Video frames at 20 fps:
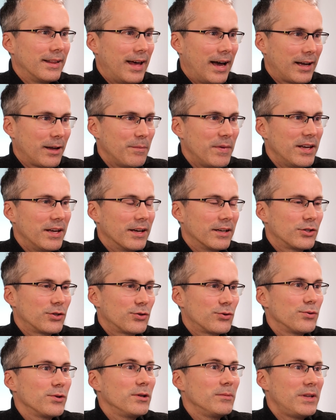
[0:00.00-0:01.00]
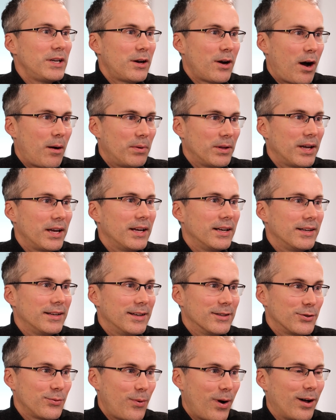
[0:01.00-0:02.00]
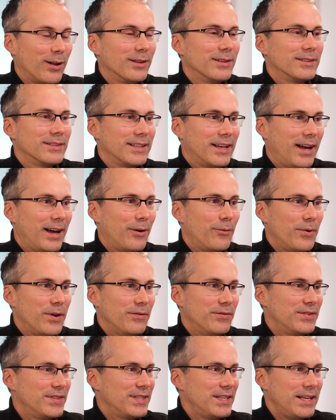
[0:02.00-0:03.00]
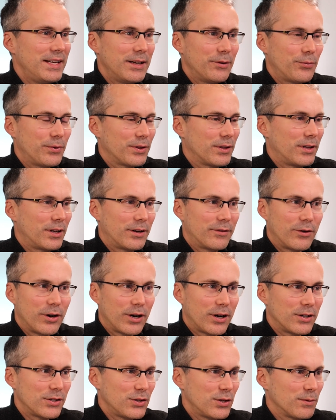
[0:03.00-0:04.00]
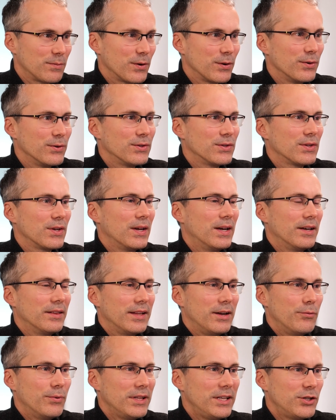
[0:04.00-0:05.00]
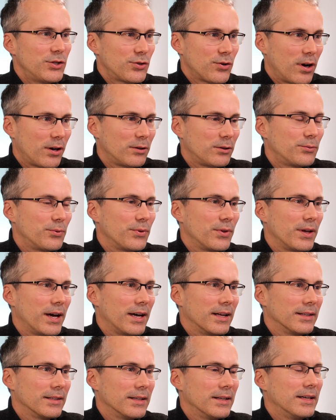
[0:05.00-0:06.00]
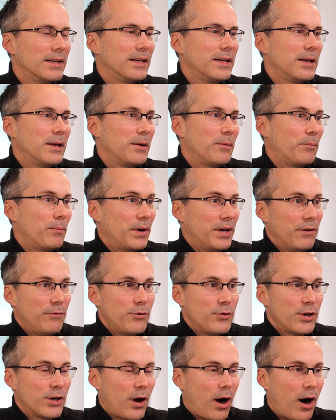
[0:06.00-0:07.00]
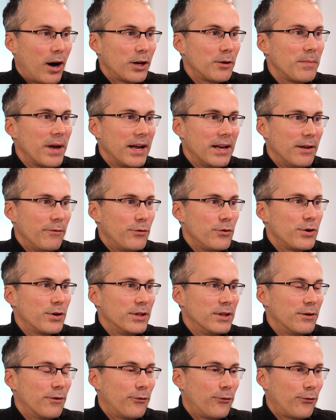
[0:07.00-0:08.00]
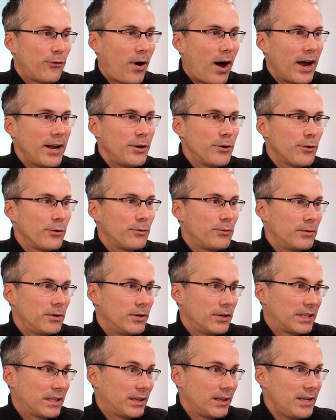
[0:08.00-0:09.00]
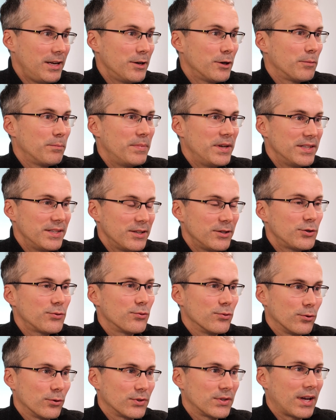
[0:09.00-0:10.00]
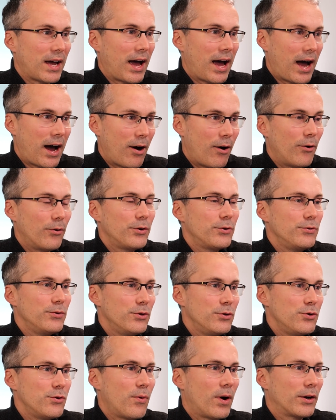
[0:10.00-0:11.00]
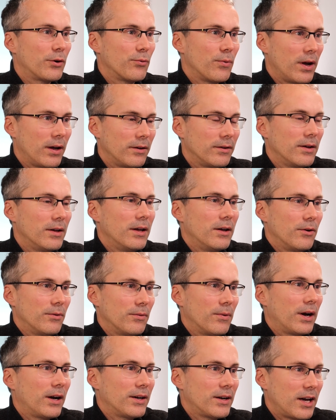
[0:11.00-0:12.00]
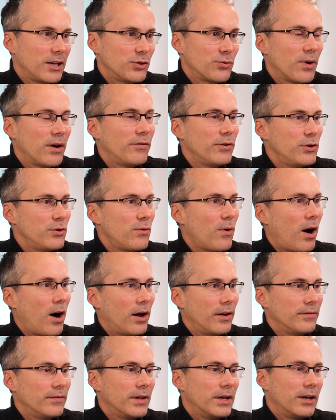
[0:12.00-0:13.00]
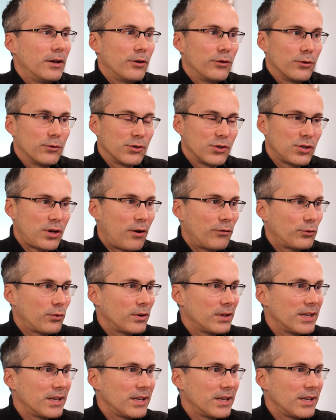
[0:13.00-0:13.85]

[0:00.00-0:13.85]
That can be extremely complicated as well. We've seen it with a lot of our customers. They really struggle with that. But if you can automate, if you can define your clear business rules, how do you want to recognize revenue on those software